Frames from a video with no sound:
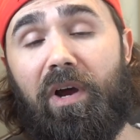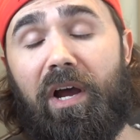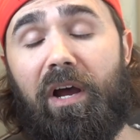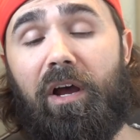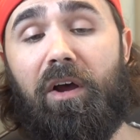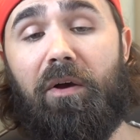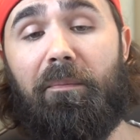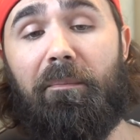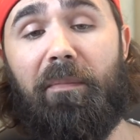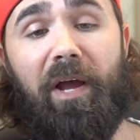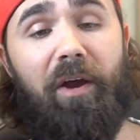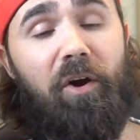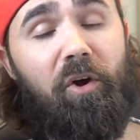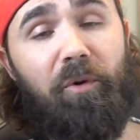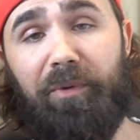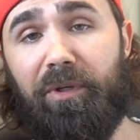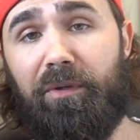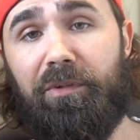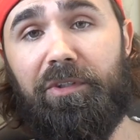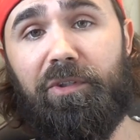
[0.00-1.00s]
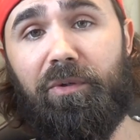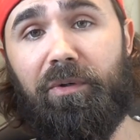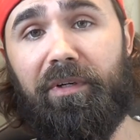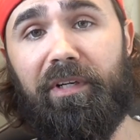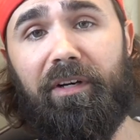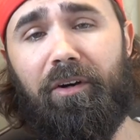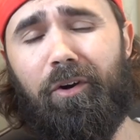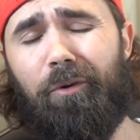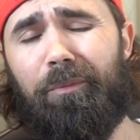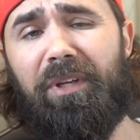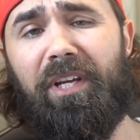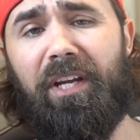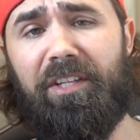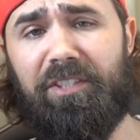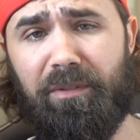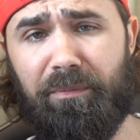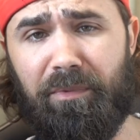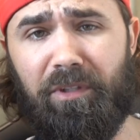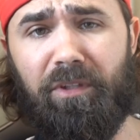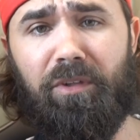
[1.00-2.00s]
I hope you enjoyed it. I hope you got
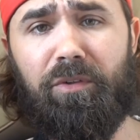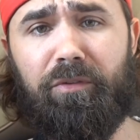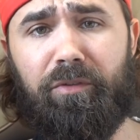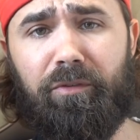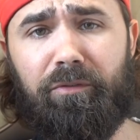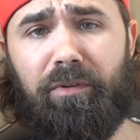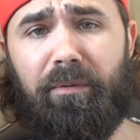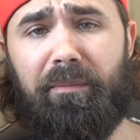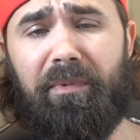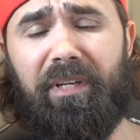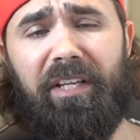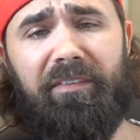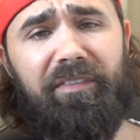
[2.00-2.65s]
something useful from it.